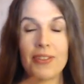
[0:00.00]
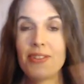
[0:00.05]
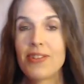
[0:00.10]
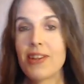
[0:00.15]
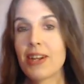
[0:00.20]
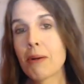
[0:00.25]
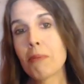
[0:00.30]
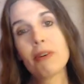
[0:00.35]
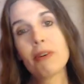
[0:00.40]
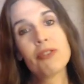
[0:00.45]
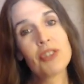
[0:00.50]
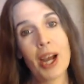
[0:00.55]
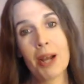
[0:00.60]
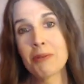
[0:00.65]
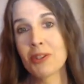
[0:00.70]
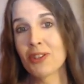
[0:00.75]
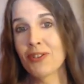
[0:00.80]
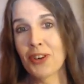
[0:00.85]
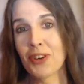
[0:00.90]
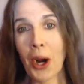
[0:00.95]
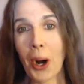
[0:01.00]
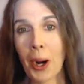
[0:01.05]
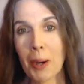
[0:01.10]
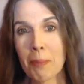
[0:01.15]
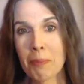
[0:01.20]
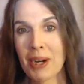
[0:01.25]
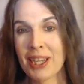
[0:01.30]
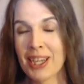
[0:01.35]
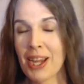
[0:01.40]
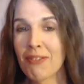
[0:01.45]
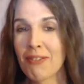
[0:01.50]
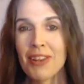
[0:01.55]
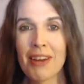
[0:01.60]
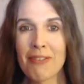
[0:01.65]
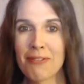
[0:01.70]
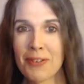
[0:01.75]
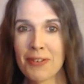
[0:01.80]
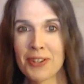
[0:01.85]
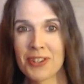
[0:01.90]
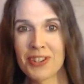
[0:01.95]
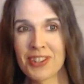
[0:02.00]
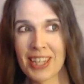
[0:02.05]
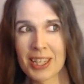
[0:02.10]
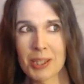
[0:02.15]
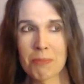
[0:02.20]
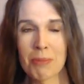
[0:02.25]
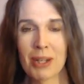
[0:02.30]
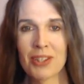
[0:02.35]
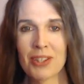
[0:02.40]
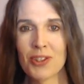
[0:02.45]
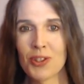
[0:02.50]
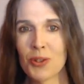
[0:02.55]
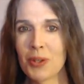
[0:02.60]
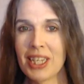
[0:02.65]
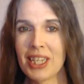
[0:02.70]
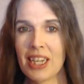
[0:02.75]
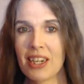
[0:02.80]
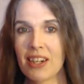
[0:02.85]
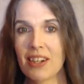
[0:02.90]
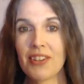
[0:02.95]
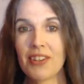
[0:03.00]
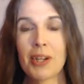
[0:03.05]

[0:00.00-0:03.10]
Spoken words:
the number of times, it's very heartbreaking, for that first 6 months to a year,